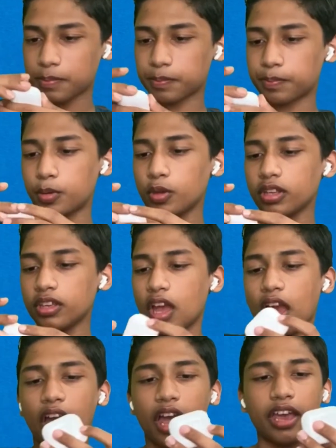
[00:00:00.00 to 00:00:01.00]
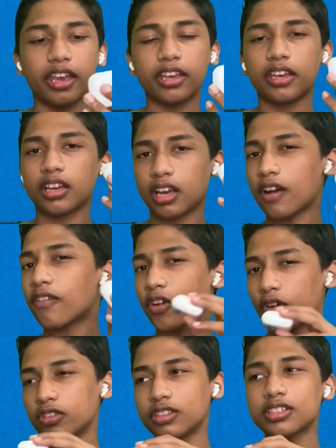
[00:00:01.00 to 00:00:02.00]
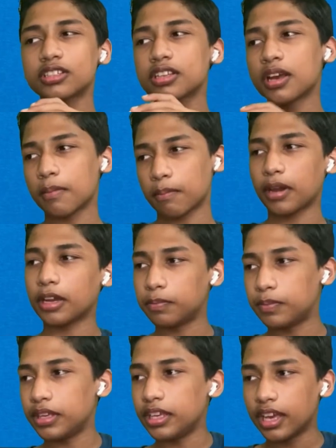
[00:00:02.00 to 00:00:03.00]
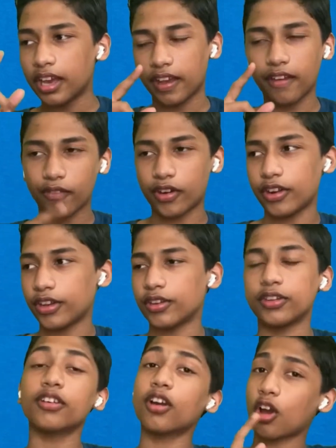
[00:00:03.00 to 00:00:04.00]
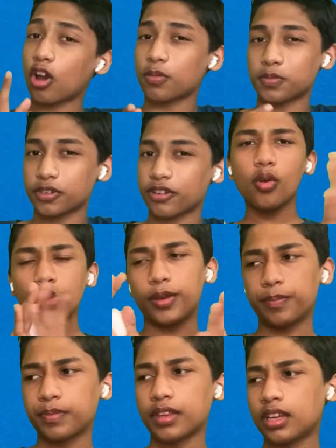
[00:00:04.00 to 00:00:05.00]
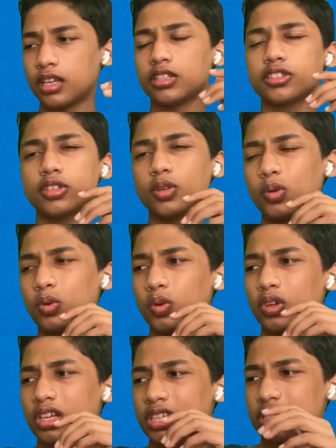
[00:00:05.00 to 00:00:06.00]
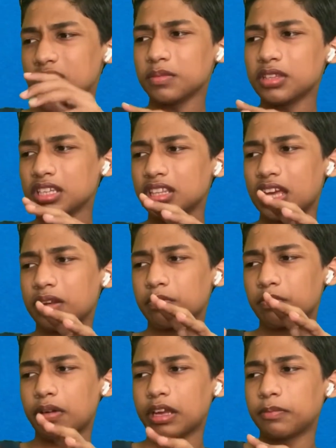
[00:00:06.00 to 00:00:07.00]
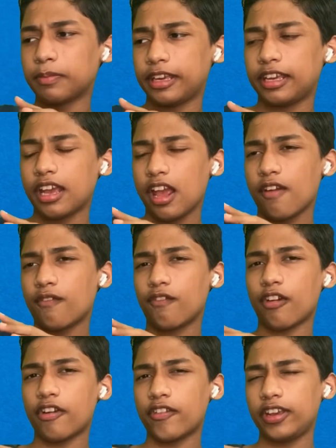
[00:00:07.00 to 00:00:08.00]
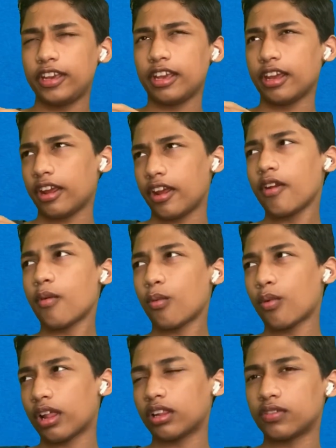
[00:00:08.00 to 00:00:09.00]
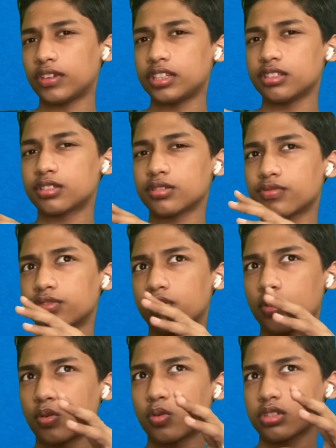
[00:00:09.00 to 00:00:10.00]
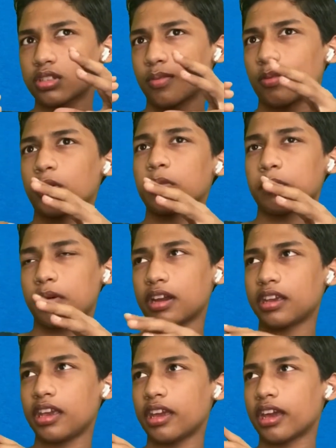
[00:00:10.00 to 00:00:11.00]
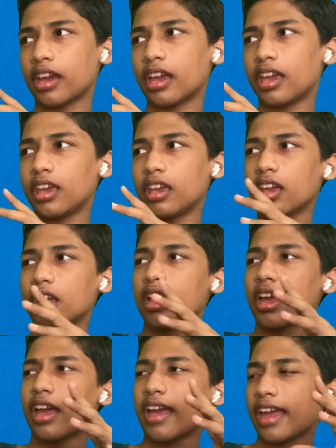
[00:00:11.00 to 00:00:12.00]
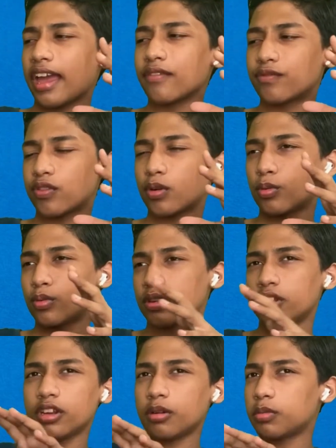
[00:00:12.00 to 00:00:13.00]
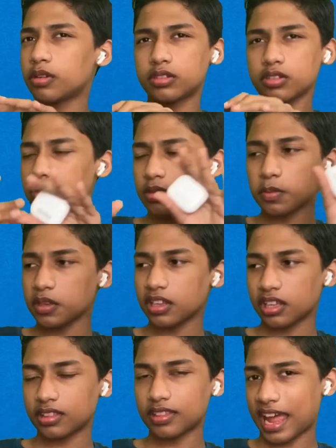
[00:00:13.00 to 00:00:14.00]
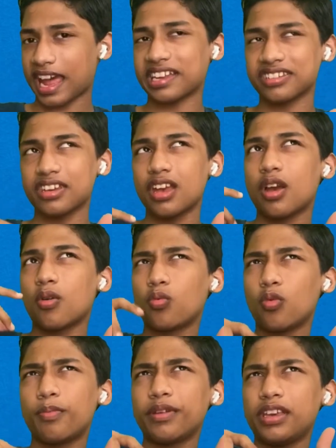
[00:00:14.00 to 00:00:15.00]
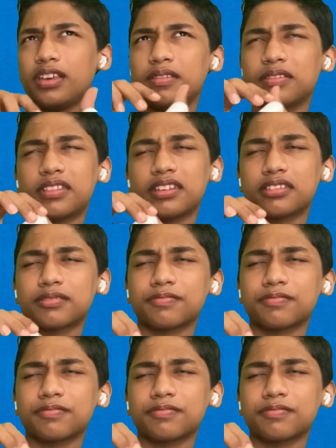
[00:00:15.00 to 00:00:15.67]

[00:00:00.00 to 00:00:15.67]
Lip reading: putting a cover on this might be a very good option. Okay, so something that might be very irrelevant for someone buying a headphone, earbuds, or something like that will be that